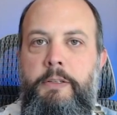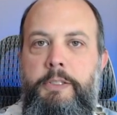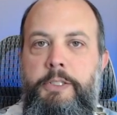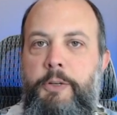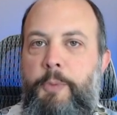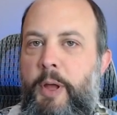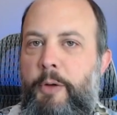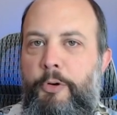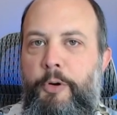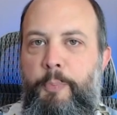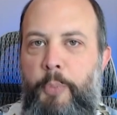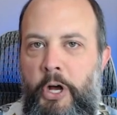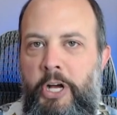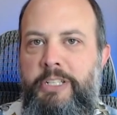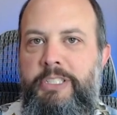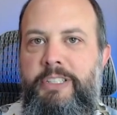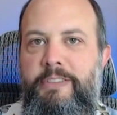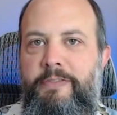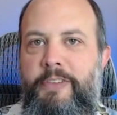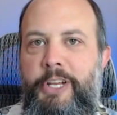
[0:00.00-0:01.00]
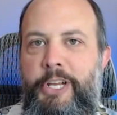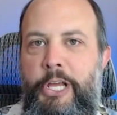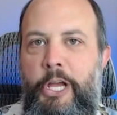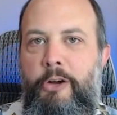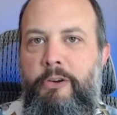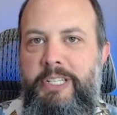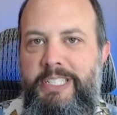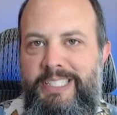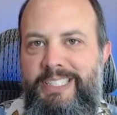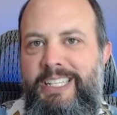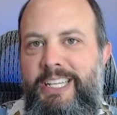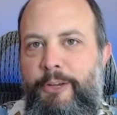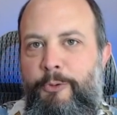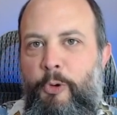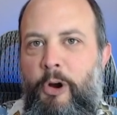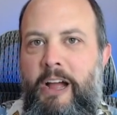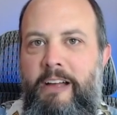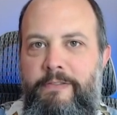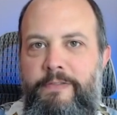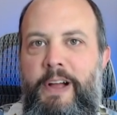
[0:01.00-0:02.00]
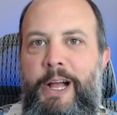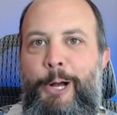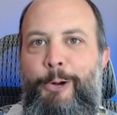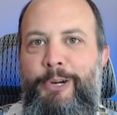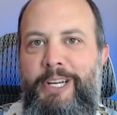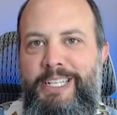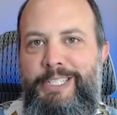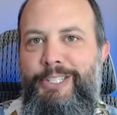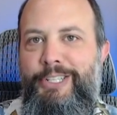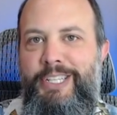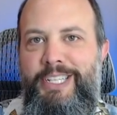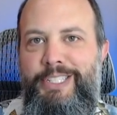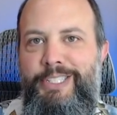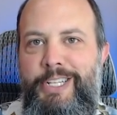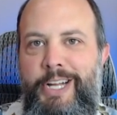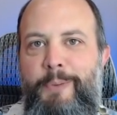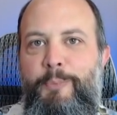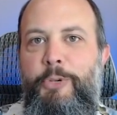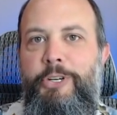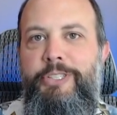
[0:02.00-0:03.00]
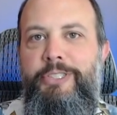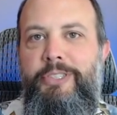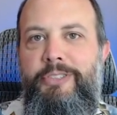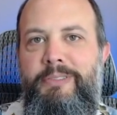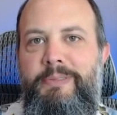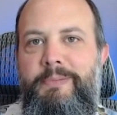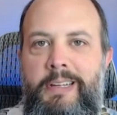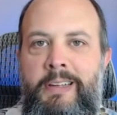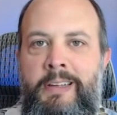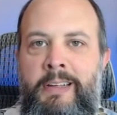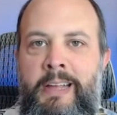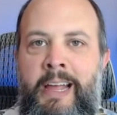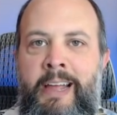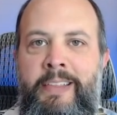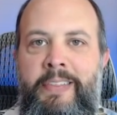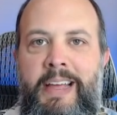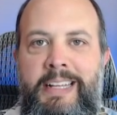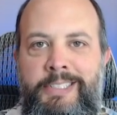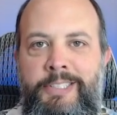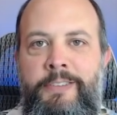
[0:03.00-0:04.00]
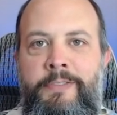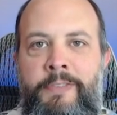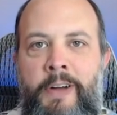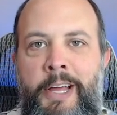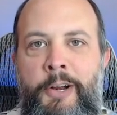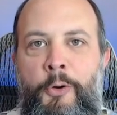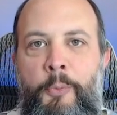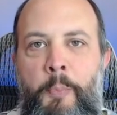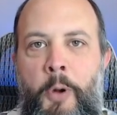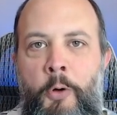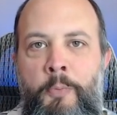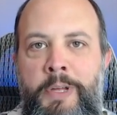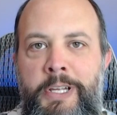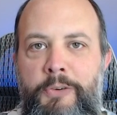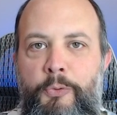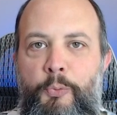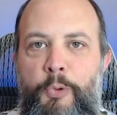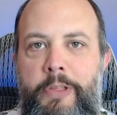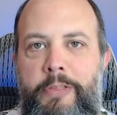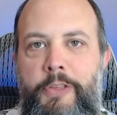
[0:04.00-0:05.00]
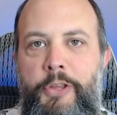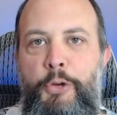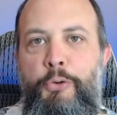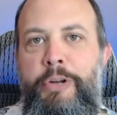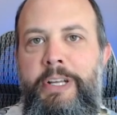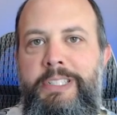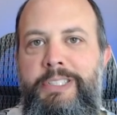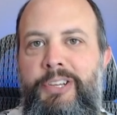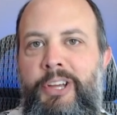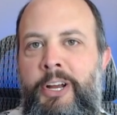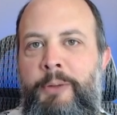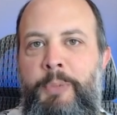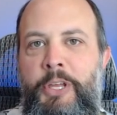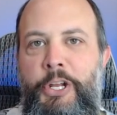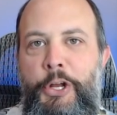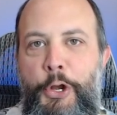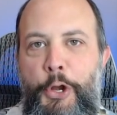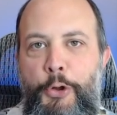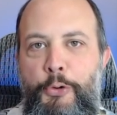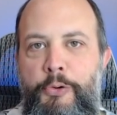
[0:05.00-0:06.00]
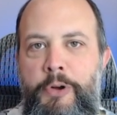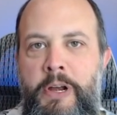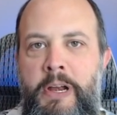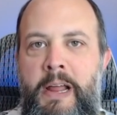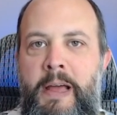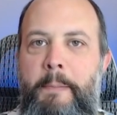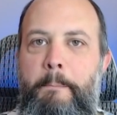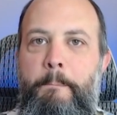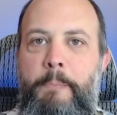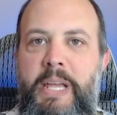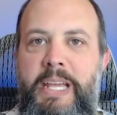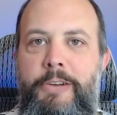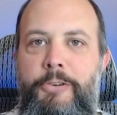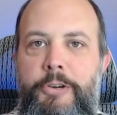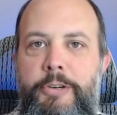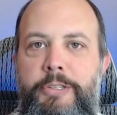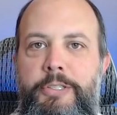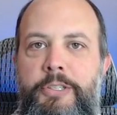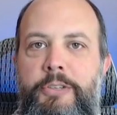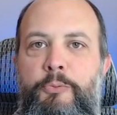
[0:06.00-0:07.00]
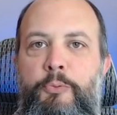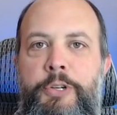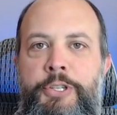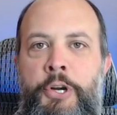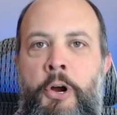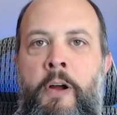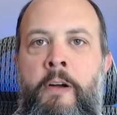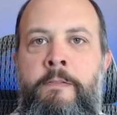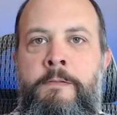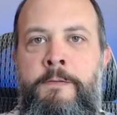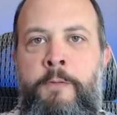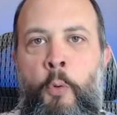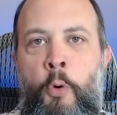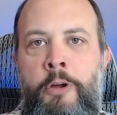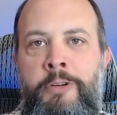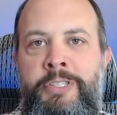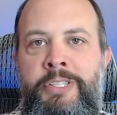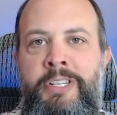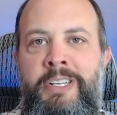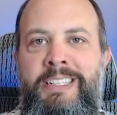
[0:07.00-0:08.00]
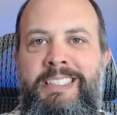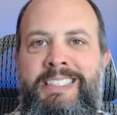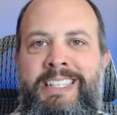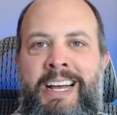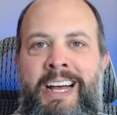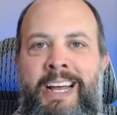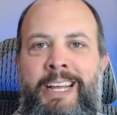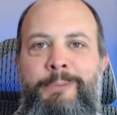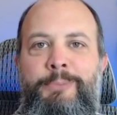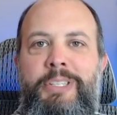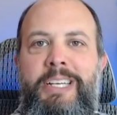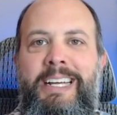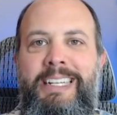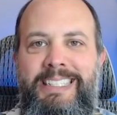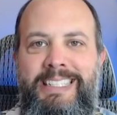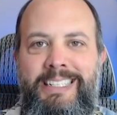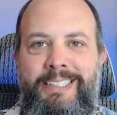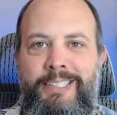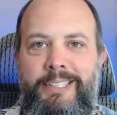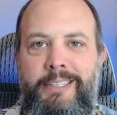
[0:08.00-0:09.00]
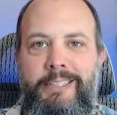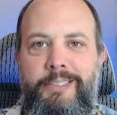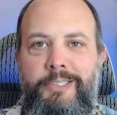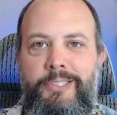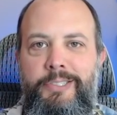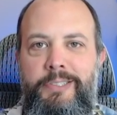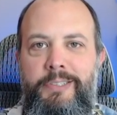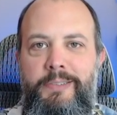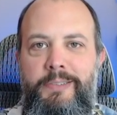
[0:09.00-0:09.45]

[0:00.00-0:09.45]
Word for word: You may want to pause the video to see where I found each of these numbers, and that's the final moment with units gonna be Newton meters, which are a force times a distance.